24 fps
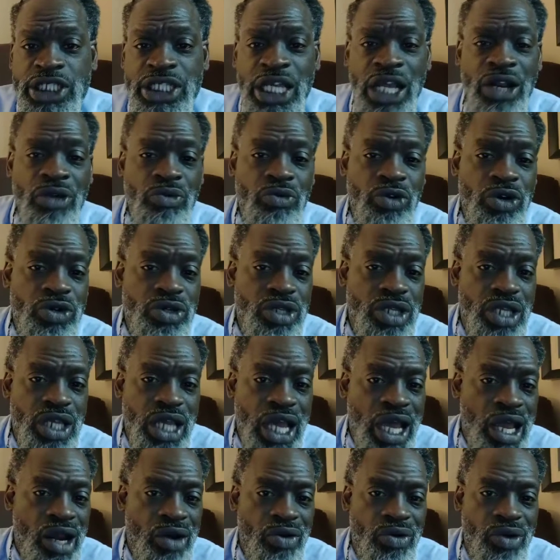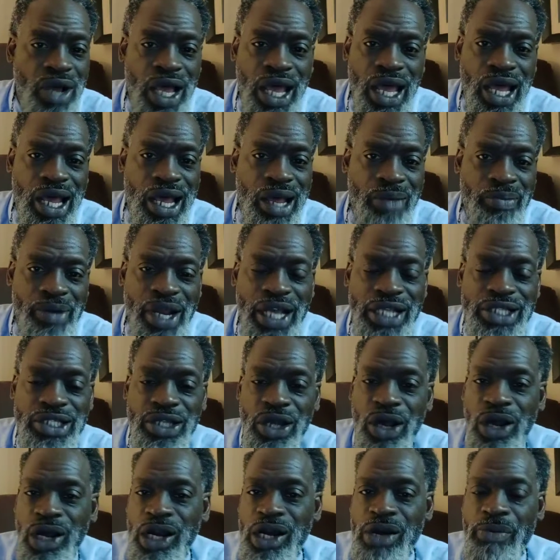I'm not
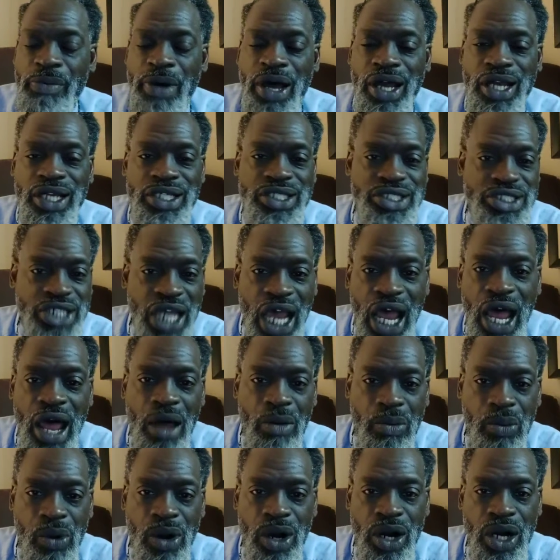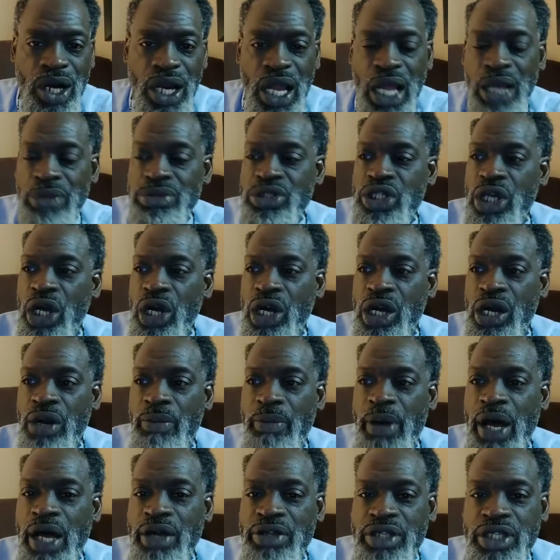talking about a job work. I'm talking
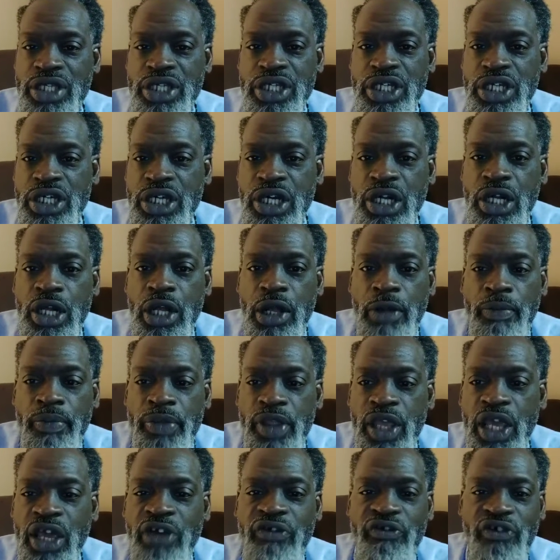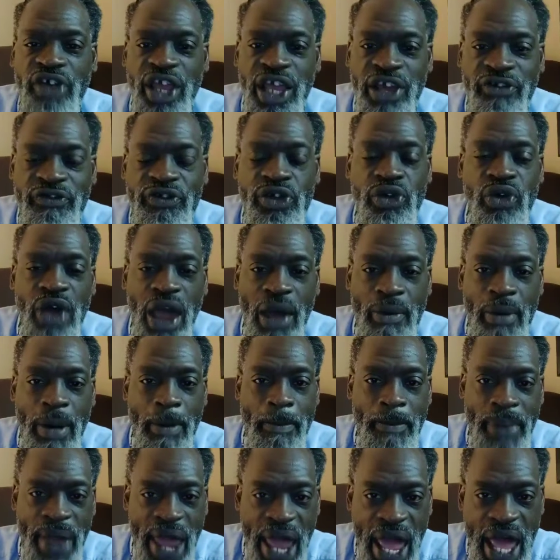about if you have a
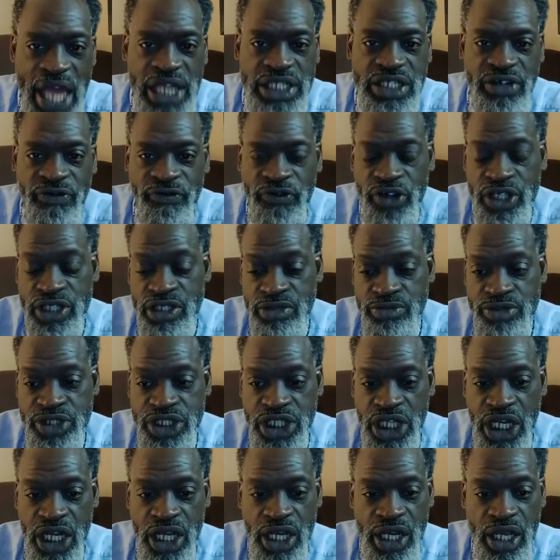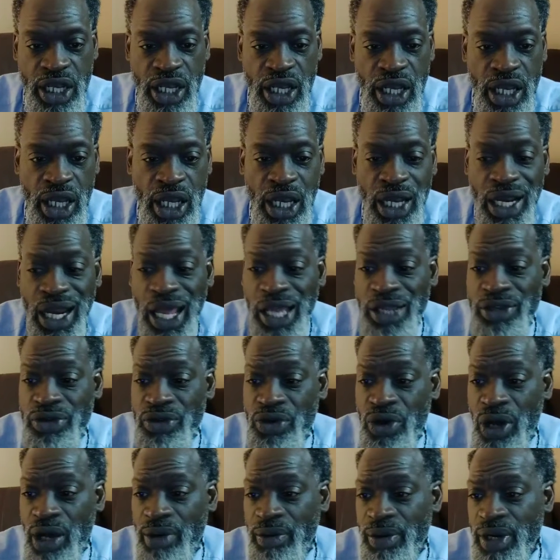passion for some shit. Like,
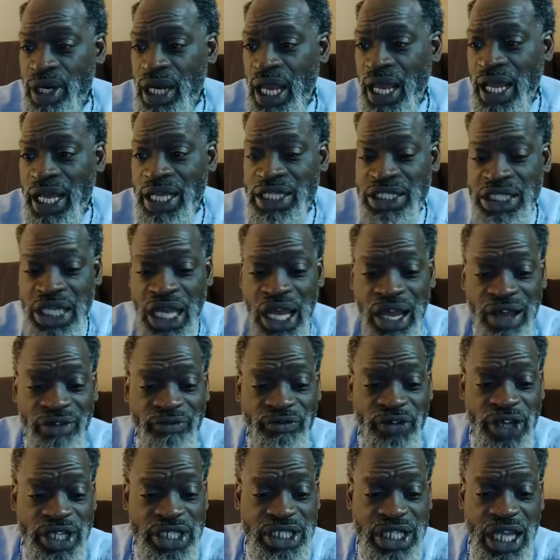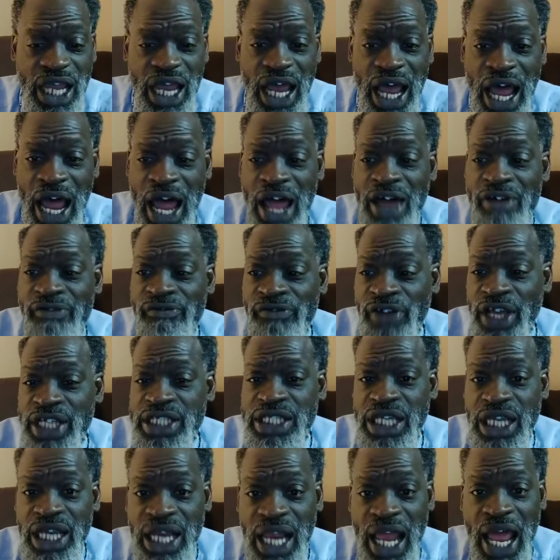like I said, I invest
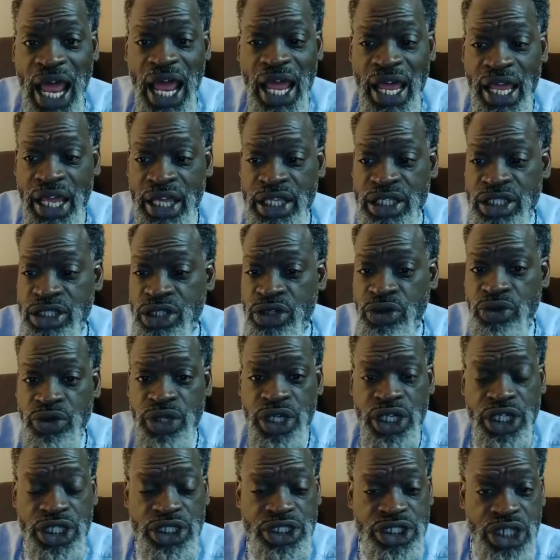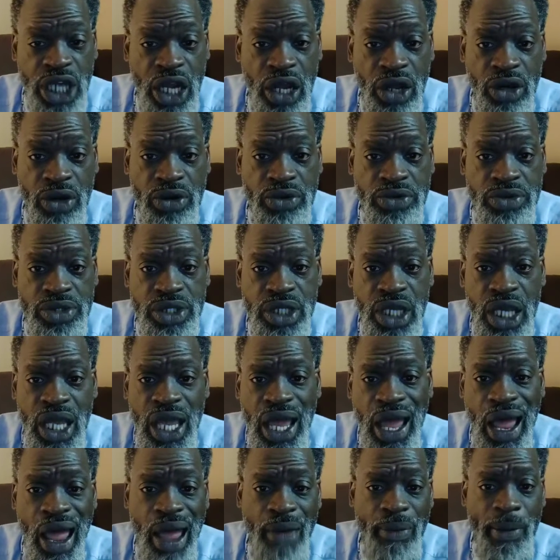a lot in doing these shows.
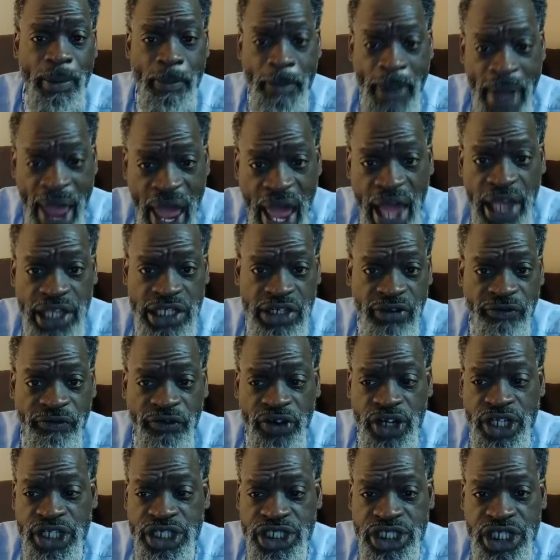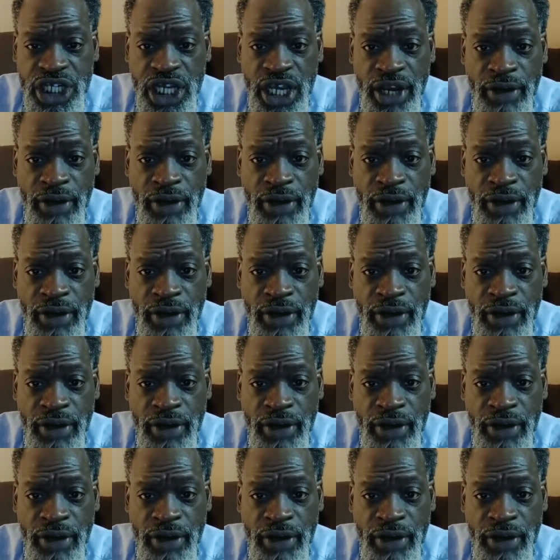I have a passion for this shit.